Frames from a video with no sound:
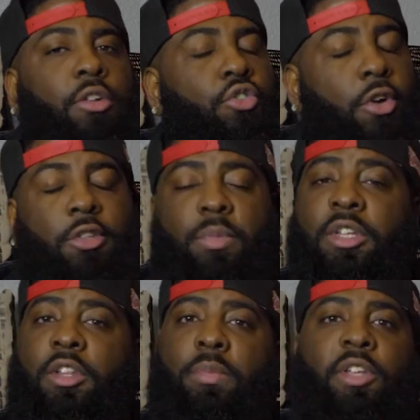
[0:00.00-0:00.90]
Trust me,
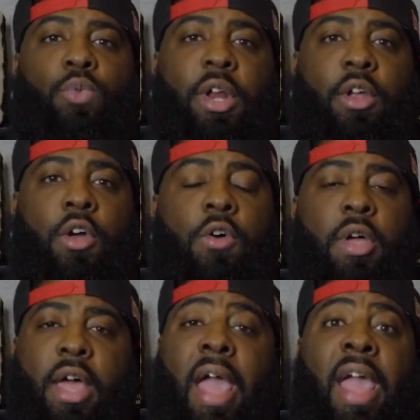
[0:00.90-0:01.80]
it's the best way to go,
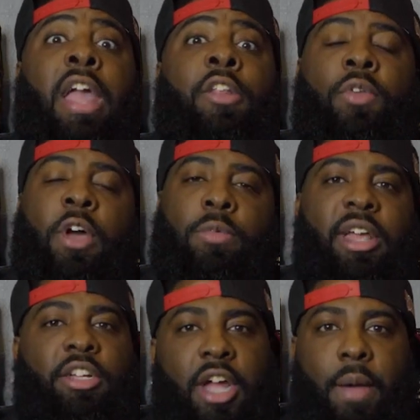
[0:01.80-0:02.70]
and you'd help
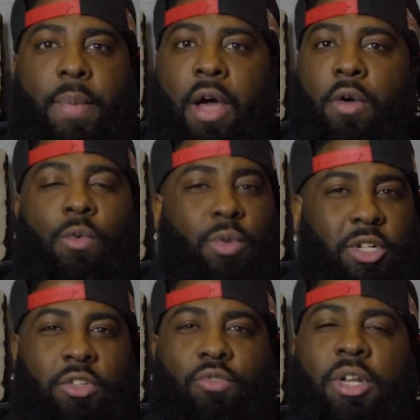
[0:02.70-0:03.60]
that shop out,
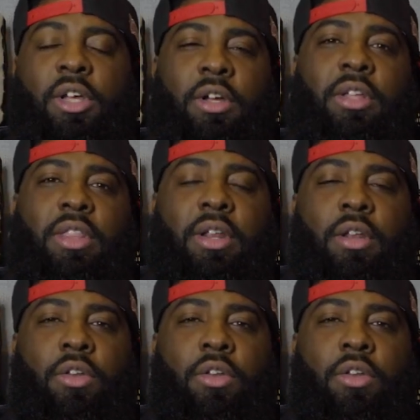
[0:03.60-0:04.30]
which is really a good thing to